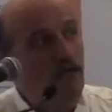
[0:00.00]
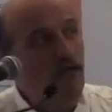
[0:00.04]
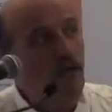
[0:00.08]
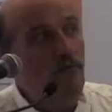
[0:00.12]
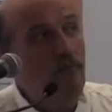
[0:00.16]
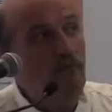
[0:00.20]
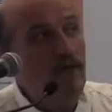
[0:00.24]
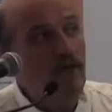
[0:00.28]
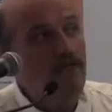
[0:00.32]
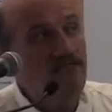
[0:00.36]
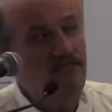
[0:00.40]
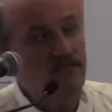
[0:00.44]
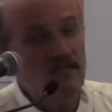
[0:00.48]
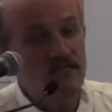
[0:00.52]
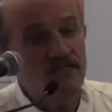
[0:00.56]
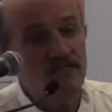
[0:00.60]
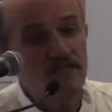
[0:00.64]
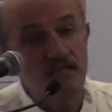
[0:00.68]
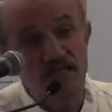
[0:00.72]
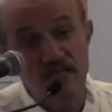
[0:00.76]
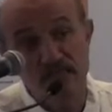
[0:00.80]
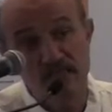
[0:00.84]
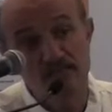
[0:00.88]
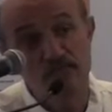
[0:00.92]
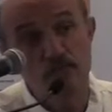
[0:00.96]
complex
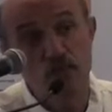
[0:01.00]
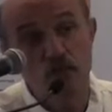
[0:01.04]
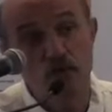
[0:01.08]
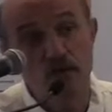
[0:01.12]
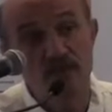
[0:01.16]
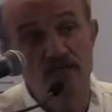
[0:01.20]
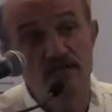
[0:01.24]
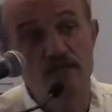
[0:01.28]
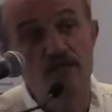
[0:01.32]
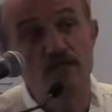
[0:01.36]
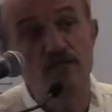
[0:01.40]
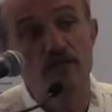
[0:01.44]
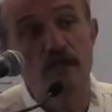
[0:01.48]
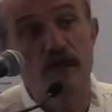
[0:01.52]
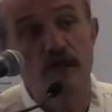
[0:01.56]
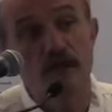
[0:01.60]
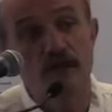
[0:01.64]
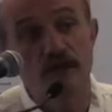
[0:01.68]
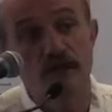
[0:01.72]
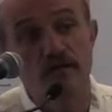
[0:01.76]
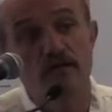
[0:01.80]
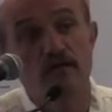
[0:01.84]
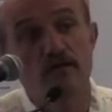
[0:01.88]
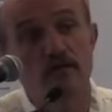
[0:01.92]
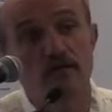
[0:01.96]
task, is poorly
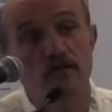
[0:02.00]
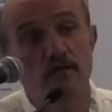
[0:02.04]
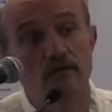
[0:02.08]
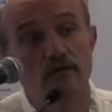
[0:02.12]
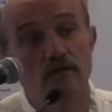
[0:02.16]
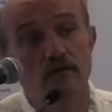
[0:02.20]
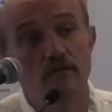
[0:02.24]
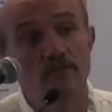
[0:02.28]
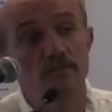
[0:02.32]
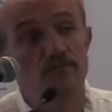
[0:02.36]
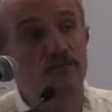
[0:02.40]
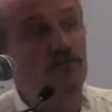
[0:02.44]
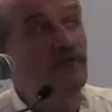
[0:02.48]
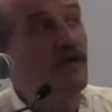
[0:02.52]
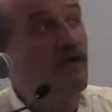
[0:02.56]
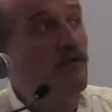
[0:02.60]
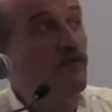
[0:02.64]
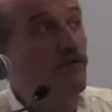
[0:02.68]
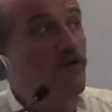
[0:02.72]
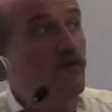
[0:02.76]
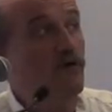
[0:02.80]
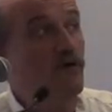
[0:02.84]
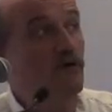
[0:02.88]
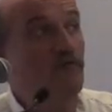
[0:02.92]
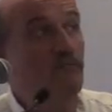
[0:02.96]
studied up to
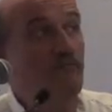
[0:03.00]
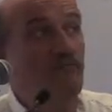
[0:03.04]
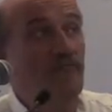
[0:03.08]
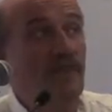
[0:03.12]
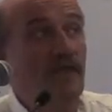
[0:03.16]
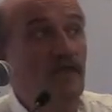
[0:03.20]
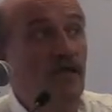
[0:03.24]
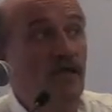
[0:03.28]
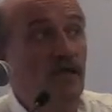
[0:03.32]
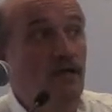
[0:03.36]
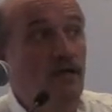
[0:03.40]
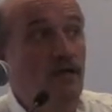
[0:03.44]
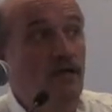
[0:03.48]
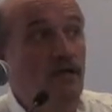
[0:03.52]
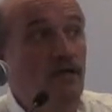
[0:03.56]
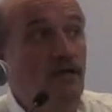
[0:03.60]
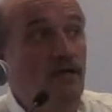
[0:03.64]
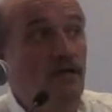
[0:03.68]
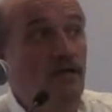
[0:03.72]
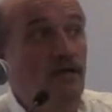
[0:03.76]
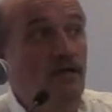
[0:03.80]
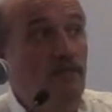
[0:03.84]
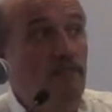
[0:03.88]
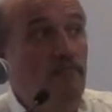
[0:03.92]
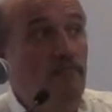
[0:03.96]
now.
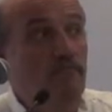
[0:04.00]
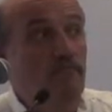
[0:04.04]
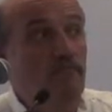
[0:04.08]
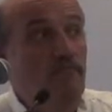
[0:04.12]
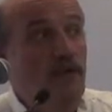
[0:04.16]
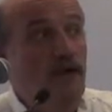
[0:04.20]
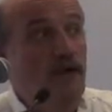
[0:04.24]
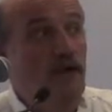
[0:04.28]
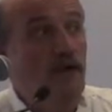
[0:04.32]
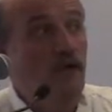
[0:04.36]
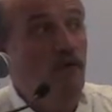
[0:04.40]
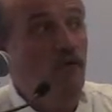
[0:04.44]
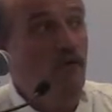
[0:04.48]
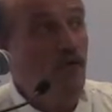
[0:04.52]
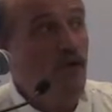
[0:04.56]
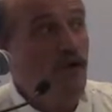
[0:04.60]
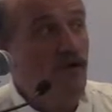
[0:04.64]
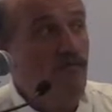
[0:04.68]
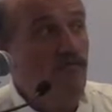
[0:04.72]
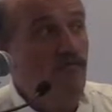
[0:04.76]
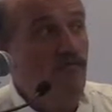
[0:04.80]
We